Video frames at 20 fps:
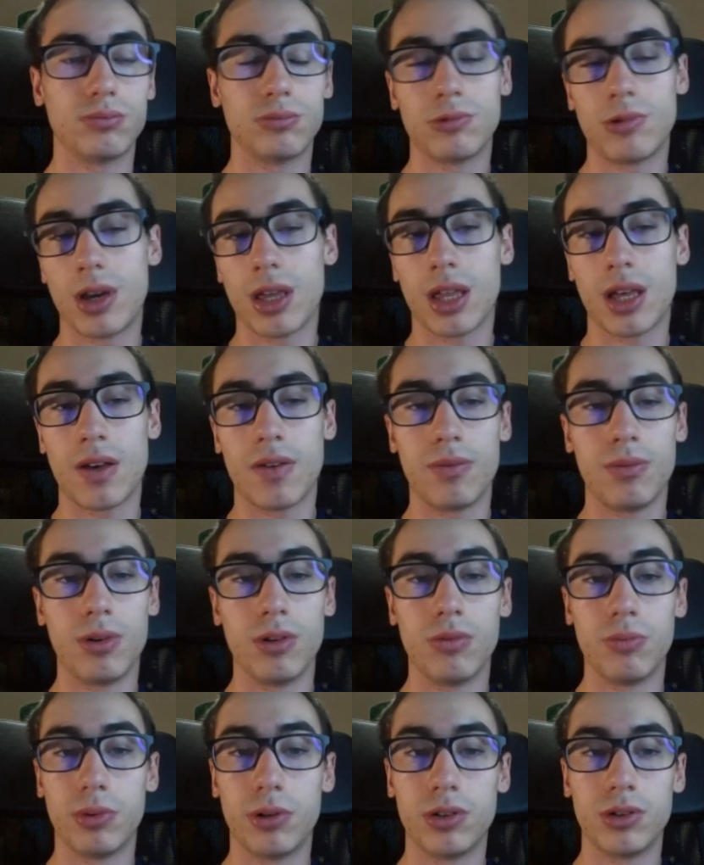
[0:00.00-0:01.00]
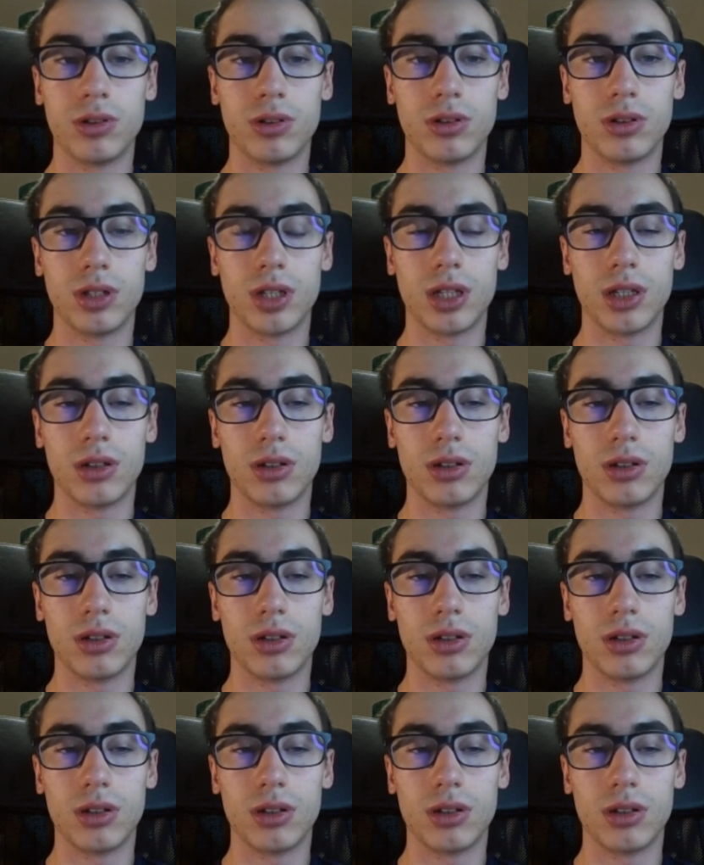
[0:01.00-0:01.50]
white have both pawns on